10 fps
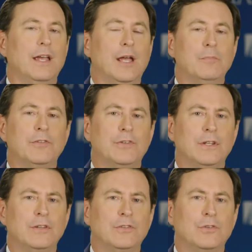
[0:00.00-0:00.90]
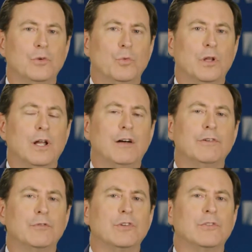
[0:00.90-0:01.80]
Embassies will
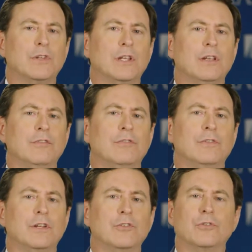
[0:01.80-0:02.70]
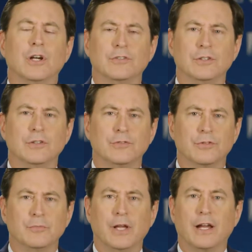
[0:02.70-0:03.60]
often receive instructions
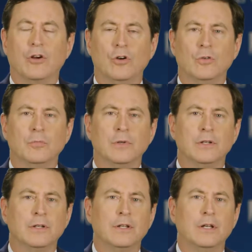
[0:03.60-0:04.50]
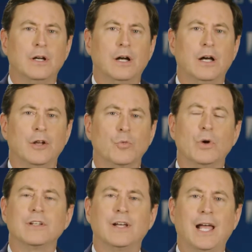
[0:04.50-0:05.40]
from back home on
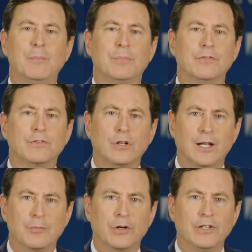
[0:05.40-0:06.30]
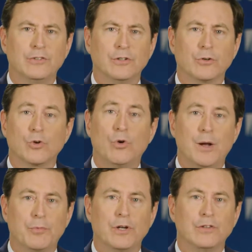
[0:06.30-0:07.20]
what type of collaboration or
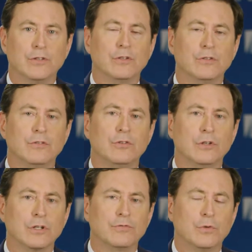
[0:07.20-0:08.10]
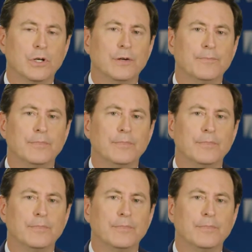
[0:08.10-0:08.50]
cooperation to look for.